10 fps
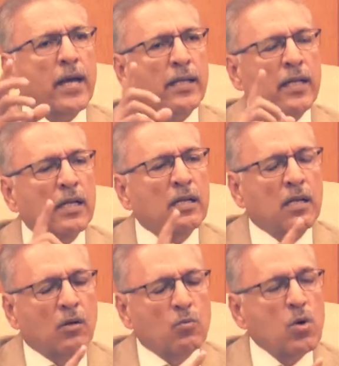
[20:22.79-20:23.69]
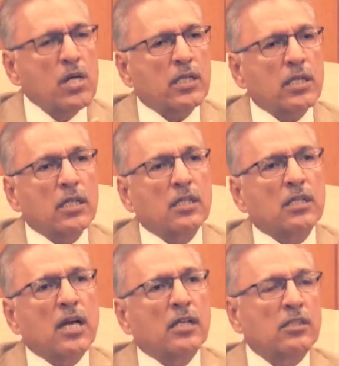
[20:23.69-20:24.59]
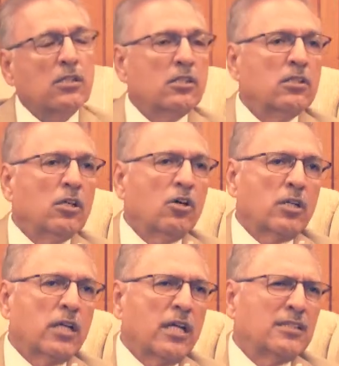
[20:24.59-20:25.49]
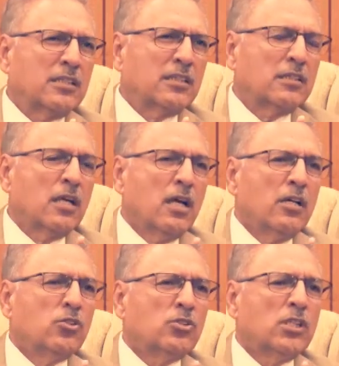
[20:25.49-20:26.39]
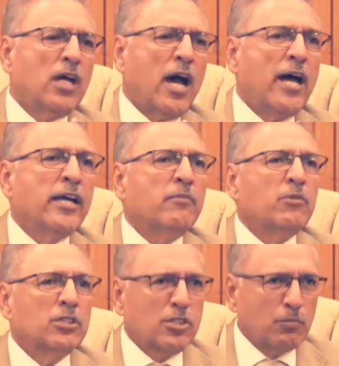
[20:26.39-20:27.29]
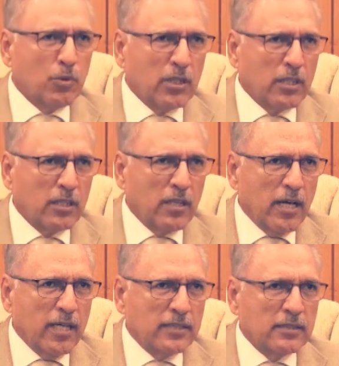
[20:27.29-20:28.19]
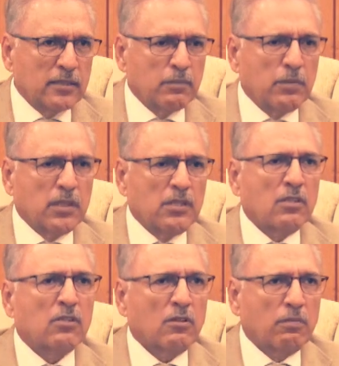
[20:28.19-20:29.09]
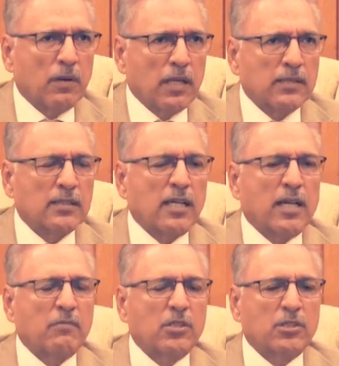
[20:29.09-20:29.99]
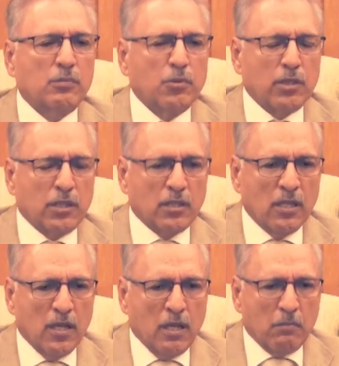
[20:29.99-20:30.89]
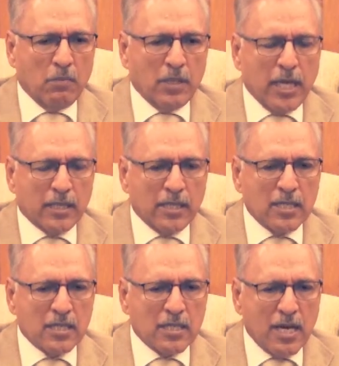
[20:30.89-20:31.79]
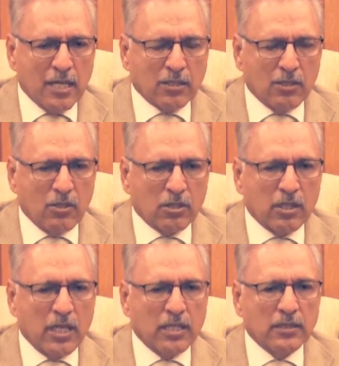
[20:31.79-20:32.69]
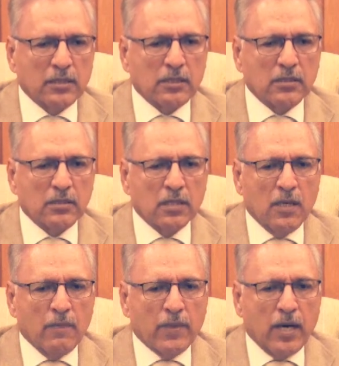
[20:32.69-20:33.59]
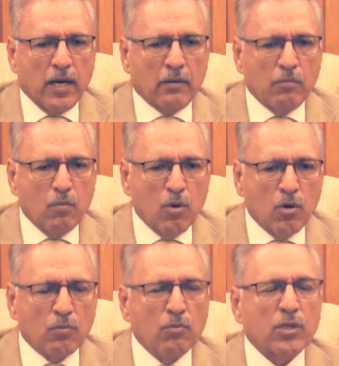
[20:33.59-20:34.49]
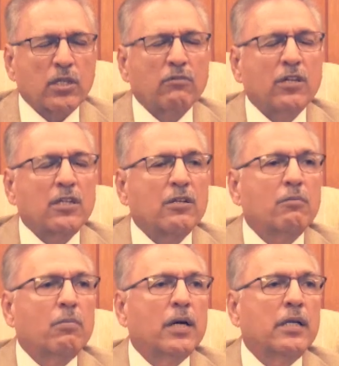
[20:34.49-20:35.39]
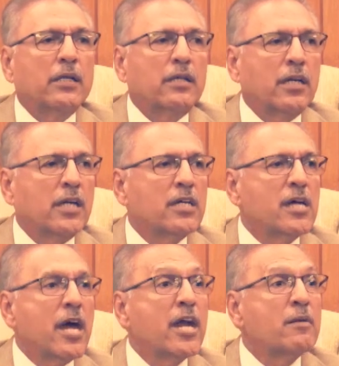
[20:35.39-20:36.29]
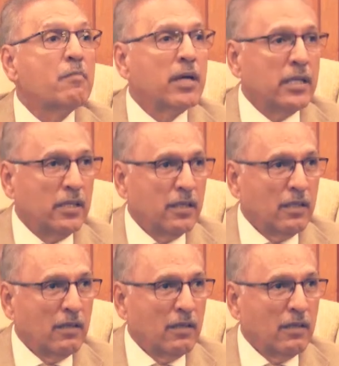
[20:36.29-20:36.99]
and then work in international organizations. You see, I am disappointed as the president of Pakistan. I am disappointed, but that international organizations are more motivated by trade and money.